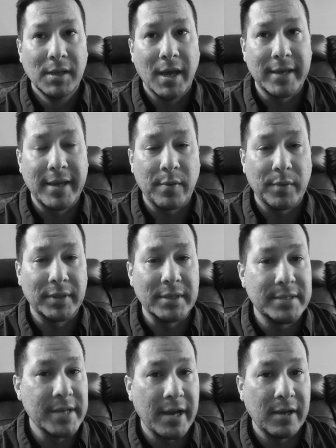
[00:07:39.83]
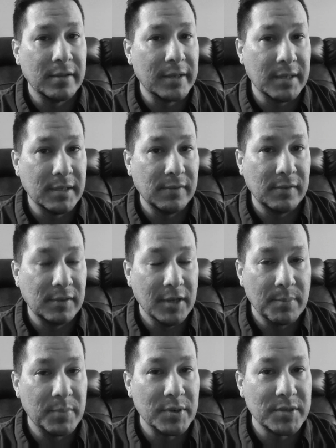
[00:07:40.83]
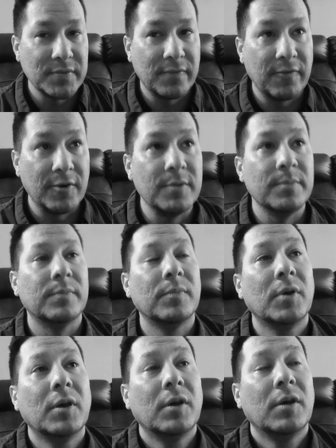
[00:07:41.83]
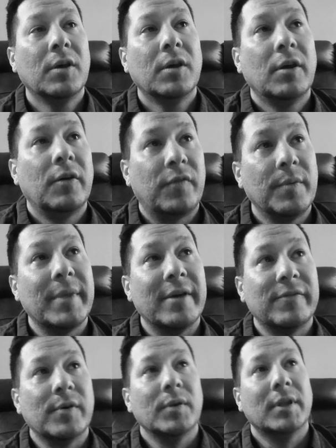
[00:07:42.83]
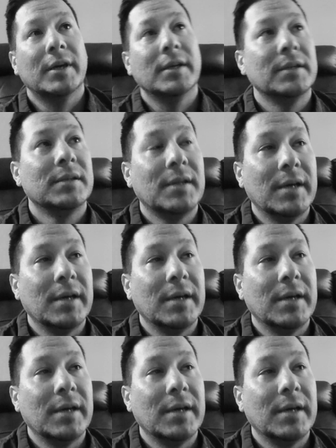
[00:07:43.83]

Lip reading: I can't really dial any numbers from that phone line.